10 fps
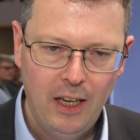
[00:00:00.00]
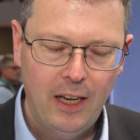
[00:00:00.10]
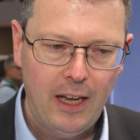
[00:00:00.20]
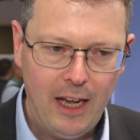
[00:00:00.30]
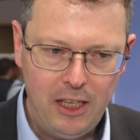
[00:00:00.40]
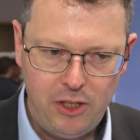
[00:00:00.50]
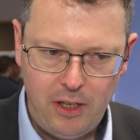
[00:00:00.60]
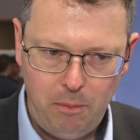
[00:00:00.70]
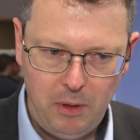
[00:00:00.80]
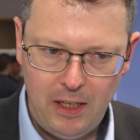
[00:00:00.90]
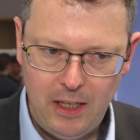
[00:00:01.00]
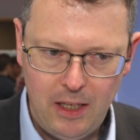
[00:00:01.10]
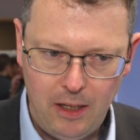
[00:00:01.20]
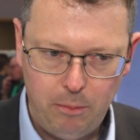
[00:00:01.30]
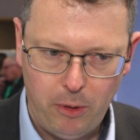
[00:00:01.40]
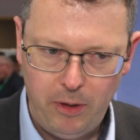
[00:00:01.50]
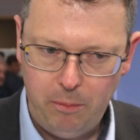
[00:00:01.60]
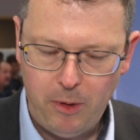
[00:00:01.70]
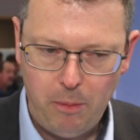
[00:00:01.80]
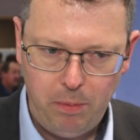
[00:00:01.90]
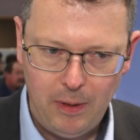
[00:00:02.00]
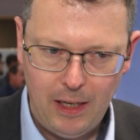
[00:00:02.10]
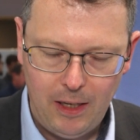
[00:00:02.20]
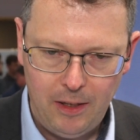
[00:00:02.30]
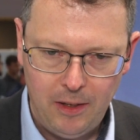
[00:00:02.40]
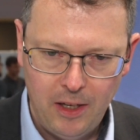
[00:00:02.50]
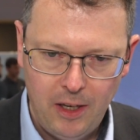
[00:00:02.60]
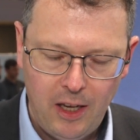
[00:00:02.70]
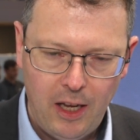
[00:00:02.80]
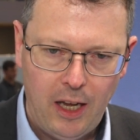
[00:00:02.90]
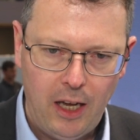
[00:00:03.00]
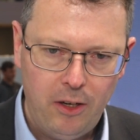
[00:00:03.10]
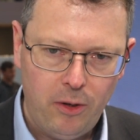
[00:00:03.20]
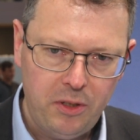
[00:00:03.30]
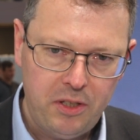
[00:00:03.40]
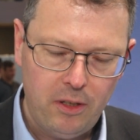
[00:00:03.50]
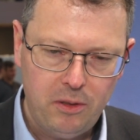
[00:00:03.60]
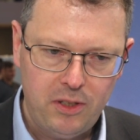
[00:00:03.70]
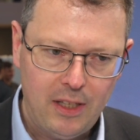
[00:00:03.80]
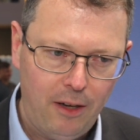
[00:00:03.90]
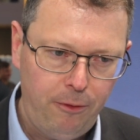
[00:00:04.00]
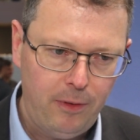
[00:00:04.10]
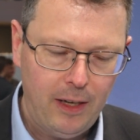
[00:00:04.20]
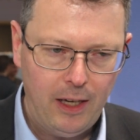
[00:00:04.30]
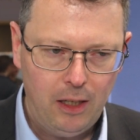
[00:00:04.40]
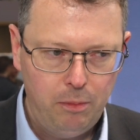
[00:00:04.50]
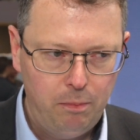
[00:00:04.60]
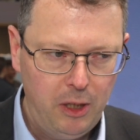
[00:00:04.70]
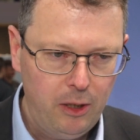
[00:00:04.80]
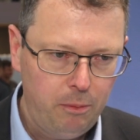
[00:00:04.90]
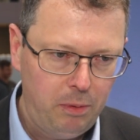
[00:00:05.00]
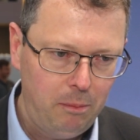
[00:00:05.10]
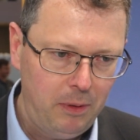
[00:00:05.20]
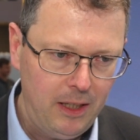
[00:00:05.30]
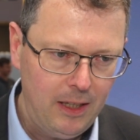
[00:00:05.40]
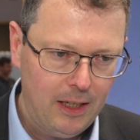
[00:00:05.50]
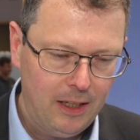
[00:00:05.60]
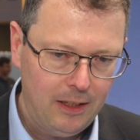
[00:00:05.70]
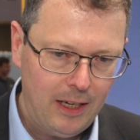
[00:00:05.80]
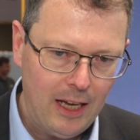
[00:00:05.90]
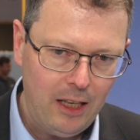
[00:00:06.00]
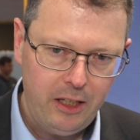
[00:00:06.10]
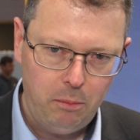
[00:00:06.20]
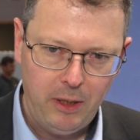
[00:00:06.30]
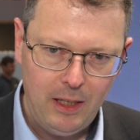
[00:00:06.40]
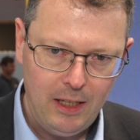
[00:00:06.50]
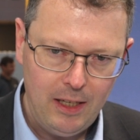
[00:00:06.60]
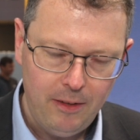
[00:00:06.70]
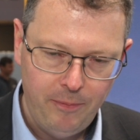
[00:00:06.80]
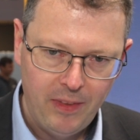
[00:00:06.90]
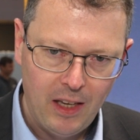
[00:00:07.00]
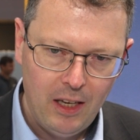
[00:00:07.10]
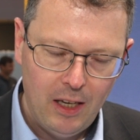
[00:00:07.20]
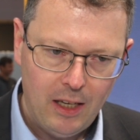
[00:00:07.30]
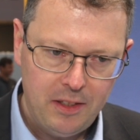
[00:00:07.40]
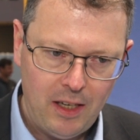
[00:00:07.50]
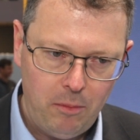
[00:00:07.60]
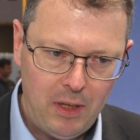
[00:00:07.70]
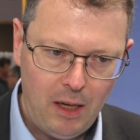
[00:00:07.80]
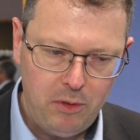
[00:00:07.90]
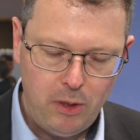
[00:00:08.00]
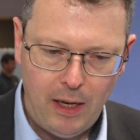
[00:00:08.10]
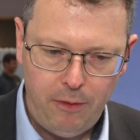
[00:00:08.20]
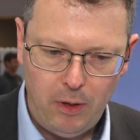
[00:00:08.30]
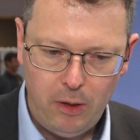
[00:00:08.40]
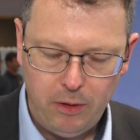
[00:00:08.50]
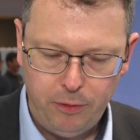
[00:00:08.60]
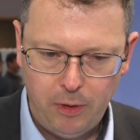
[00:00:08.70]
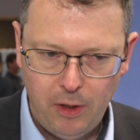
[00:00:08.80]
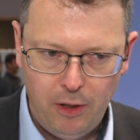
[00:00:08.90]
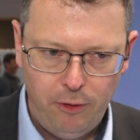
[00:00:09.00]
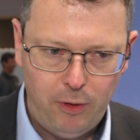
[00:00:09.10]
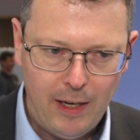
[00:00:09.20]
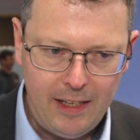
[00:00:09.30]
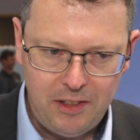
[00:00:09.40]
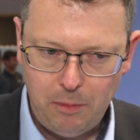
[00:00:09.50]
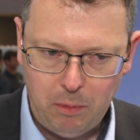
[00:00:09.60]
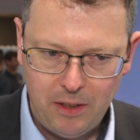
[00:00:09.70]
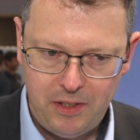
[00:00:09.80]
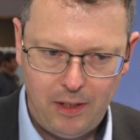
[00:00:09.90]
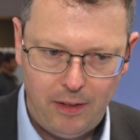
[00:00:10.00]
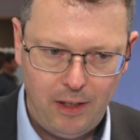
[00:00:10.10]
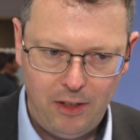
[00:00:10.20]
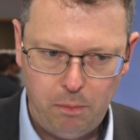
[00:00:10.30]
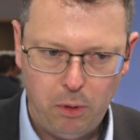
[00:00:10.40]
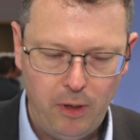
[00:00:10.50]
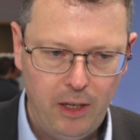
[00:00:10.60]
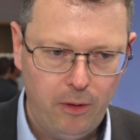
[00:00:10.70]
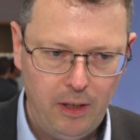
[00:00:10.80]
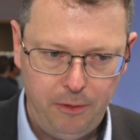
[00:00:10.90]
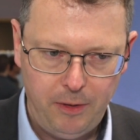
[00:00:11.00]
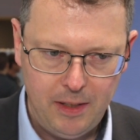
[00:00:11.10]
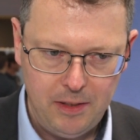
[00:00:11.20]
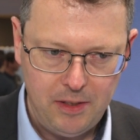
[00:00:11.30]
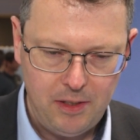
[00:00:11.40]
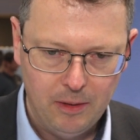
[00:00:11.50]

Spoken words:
HDPE, polypropylene, and also stuff like BOPP and LDPE. And sometimes you have a lot of flexibles in these polyolefins.